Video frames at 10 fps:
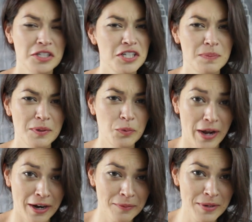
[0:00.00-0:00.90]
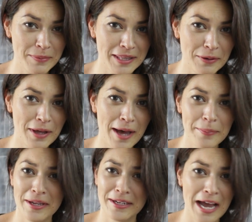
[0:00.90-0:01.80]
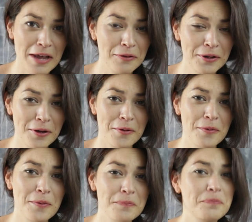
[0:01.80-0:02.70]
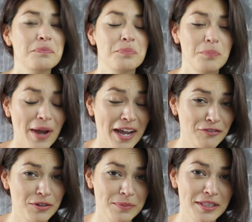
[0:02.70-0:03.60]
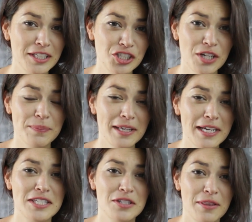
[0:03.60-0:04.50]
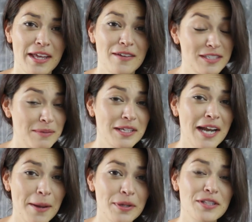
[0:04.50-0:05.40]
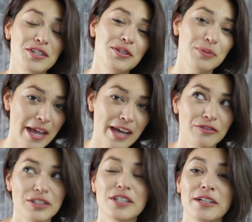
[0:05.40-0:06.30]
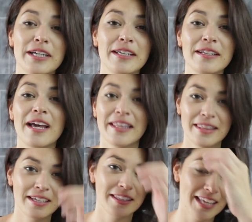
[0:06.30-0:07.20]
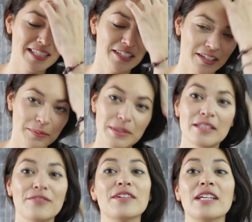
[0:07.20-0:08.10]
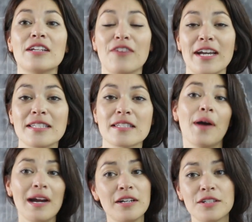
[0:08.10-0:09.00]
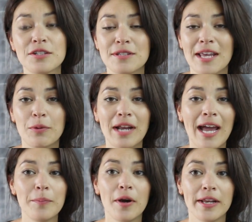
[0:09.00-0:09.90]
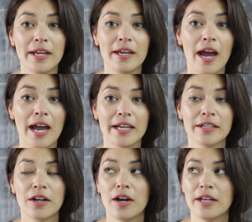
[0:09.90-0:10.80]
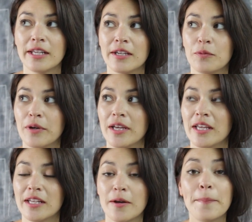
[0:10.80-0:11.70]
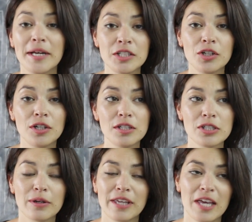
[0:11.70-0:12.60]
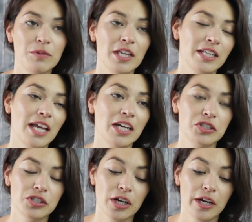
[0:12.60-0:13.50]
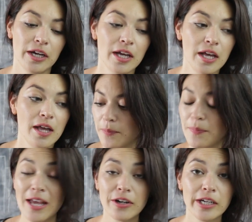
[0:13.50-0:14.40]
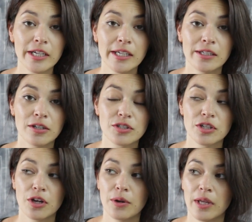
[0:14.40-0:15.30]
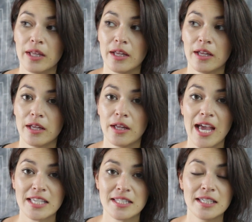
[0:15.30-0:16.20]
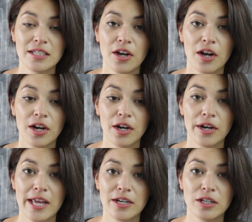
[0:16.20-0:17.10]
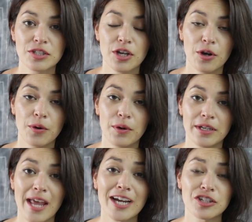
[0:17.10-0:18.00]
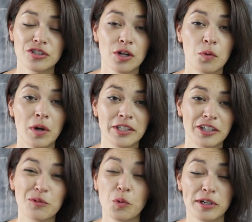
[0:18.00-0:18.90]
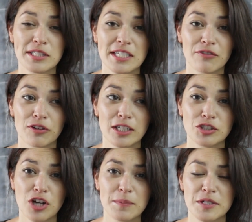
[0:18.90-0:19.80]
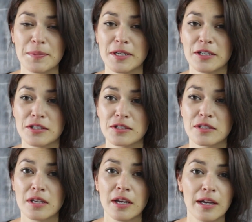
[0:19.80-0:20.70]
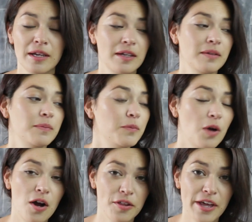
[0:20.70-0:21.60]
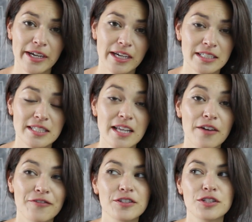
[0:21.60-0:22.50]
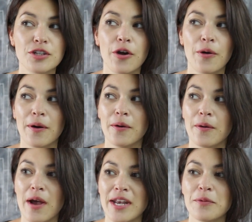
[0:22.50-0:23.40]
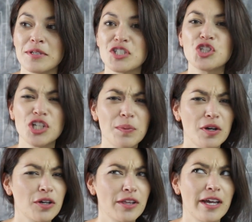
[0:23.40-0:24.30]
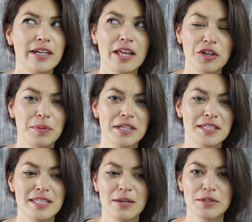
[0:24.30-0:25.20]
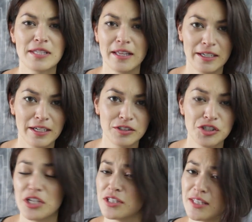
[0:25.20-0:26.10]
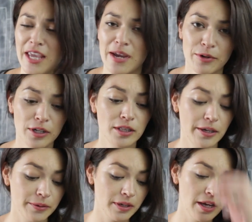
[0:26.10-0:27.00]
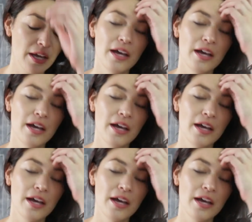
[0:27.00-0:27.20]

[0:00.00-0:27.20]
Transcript: Just beware, maybe that will happen. I don't know. Buy from a legit place so that if something happens, you can return it. I think that's a good piece of advice. I'd also say when I bought it, I got it in a bundle, so it came with like an extra battery and also a SD card and also an extra 1 year warranty for like drops, spills, all that kind of stuff. So, and it was cheaper than other places that were selling it, just the camera alone.